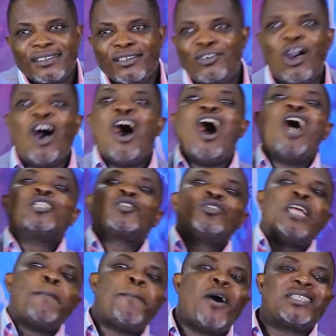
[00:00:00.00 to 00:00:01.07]
Go to
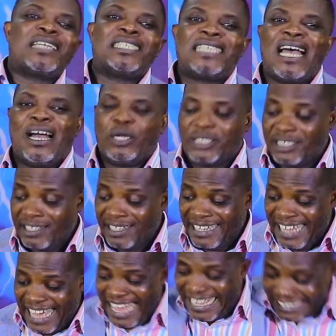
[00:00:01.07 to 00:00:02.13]
the potter's house,
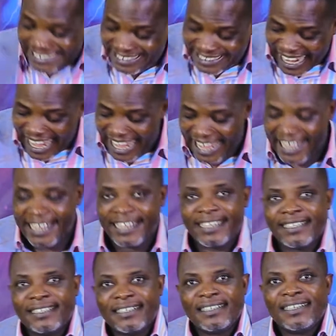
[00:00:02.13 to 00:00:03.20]
and there
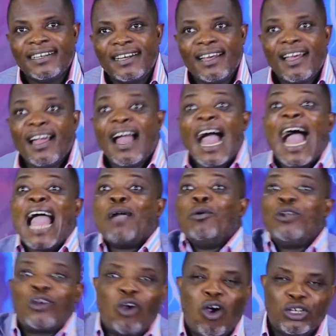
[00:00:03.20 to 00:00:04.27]
I
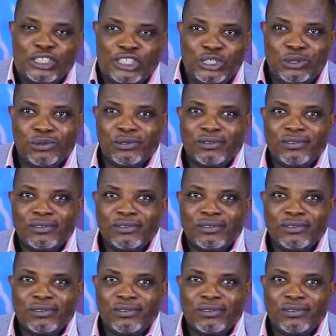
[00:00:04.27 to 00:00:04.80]
will curse you.